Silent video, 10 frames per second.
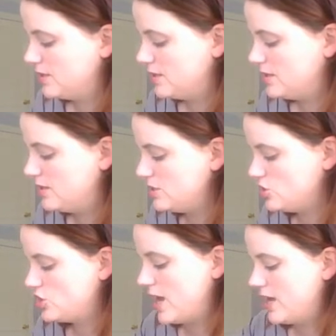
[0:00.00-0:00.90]
This
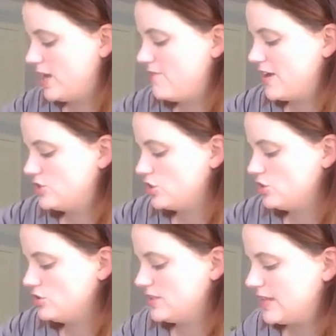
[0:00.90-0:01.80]
J, if I
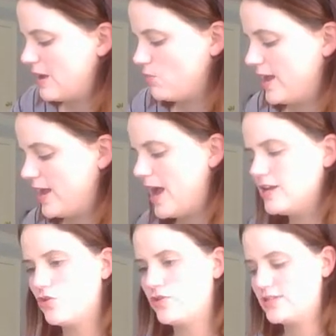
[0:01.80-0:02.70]
turned it that way, I
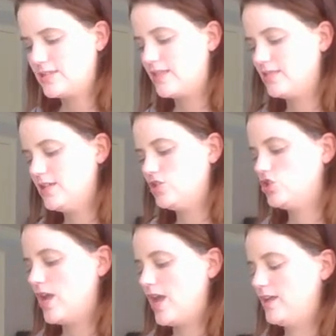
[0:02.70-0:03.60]
noticed that this
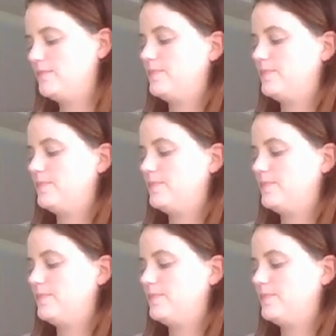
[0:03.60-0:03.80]
J,